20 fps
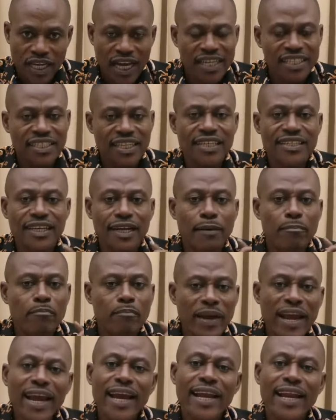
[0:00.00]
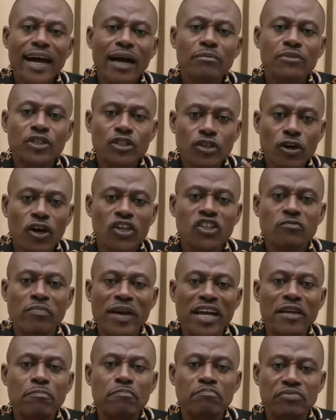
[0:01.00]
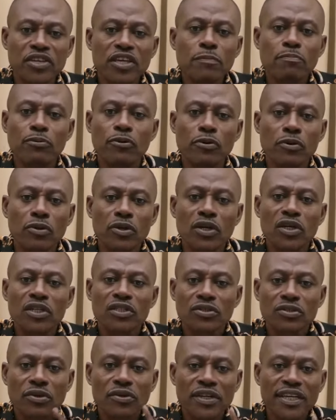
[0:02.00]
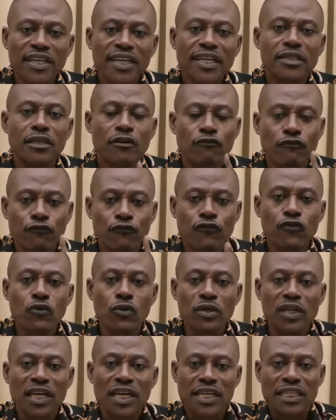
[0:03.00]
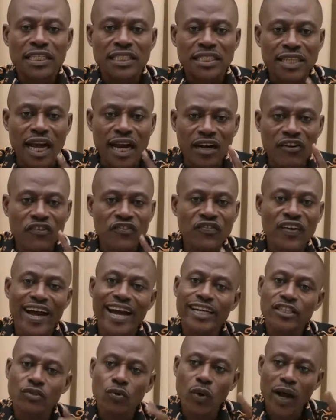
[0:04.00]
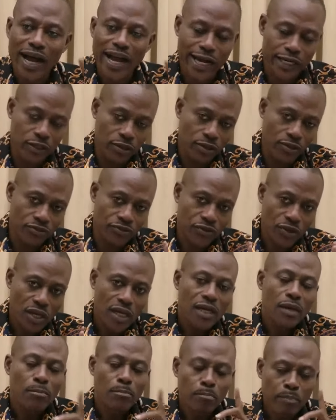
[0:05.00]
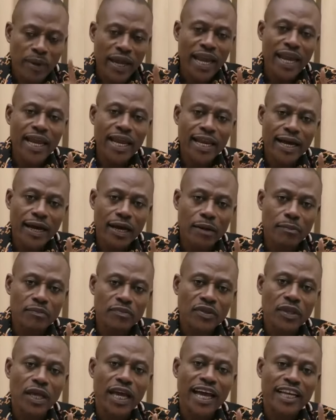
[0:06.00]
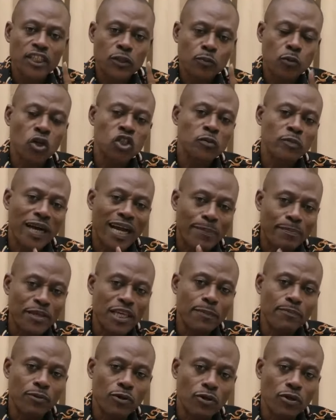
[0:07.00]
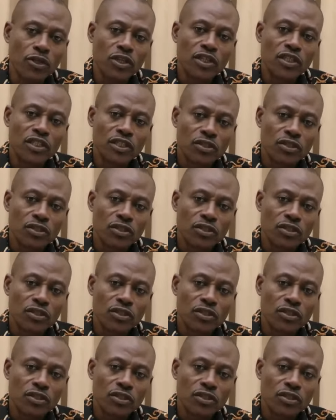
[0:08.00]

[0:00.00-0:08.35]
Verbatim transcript: And it says, Balaam taught my people to eat food sacrificed to idols. Balaam exposed my people